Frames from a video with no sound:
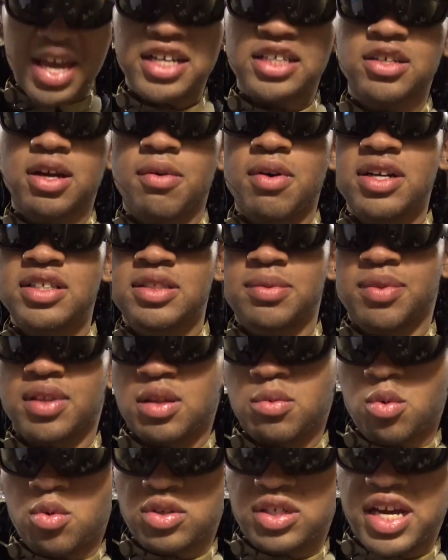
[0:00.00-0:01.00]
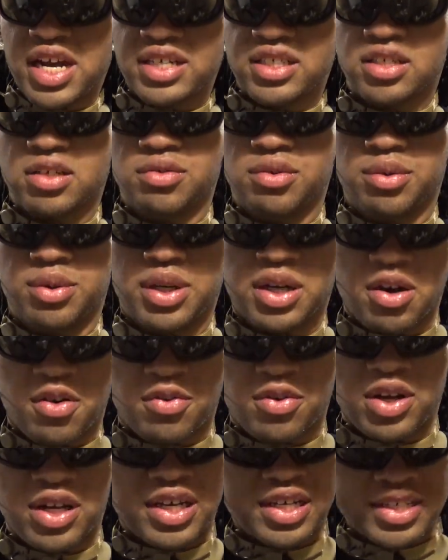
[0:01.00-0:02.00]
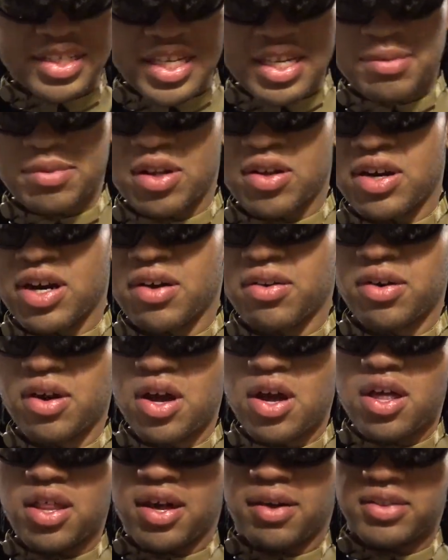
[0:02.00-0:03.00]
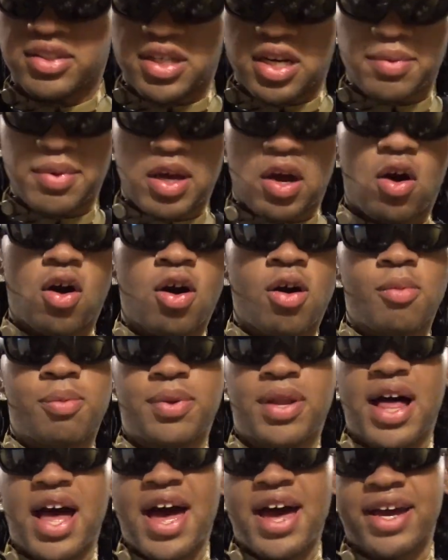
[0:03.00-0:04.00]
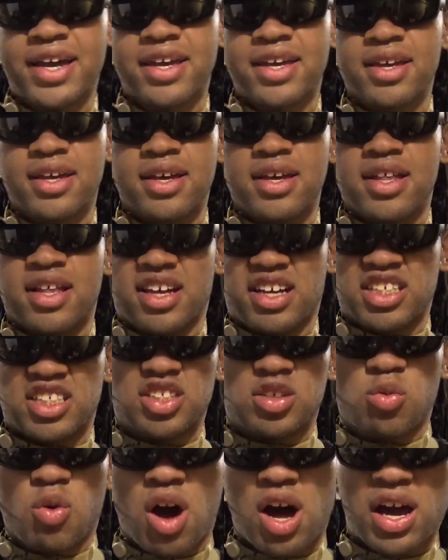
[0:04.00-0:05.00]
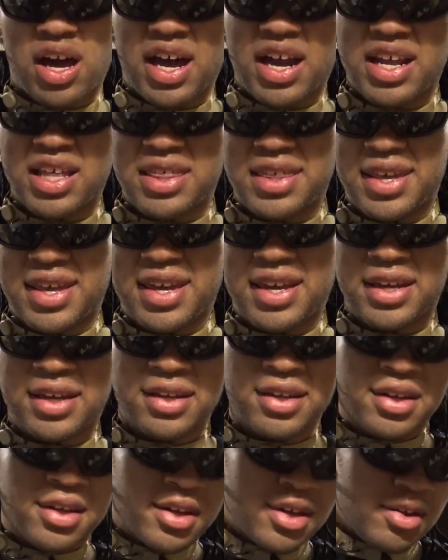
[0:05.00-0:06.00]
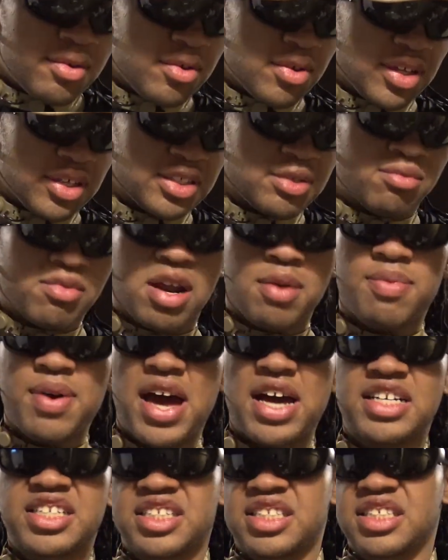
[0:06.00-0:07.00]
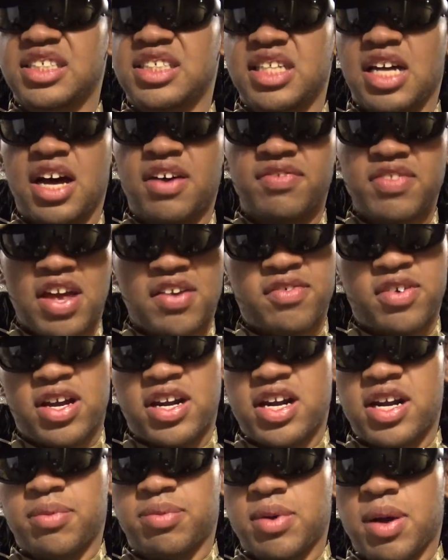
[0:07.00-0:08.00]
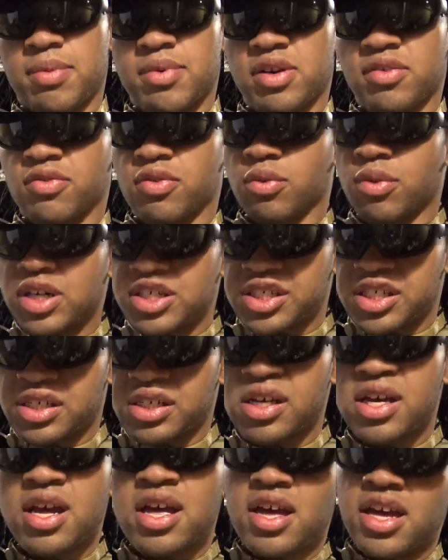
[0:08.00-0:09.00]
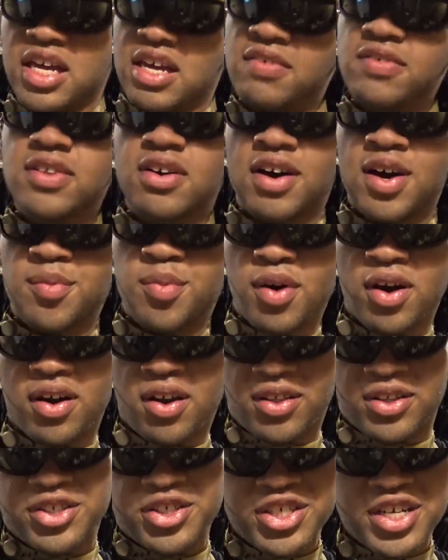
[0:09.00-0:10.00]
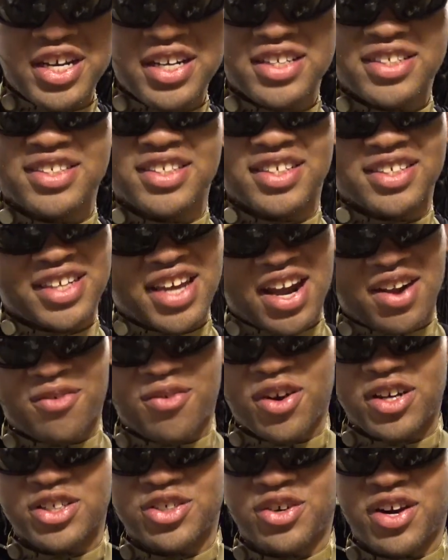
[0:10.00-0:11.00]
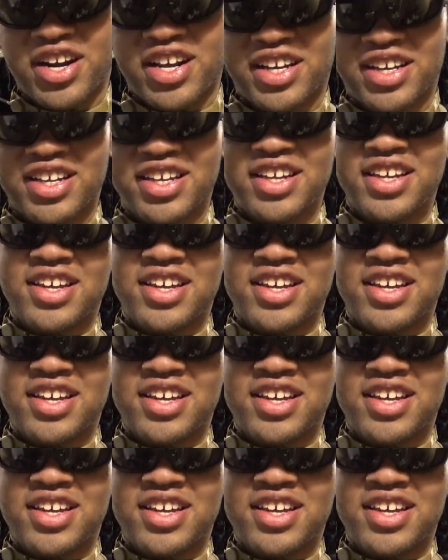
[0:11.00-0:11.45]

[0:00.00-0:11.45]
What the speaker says: yeah, so I wanted something a little more tactical. We were gonna go for like a team loadout. It was gonna be all black, like a SWAT kind of thing, with like some red patches and stuff. Never ended up coming to fruition, even though I bought all the shit, so it's kind of frustrating.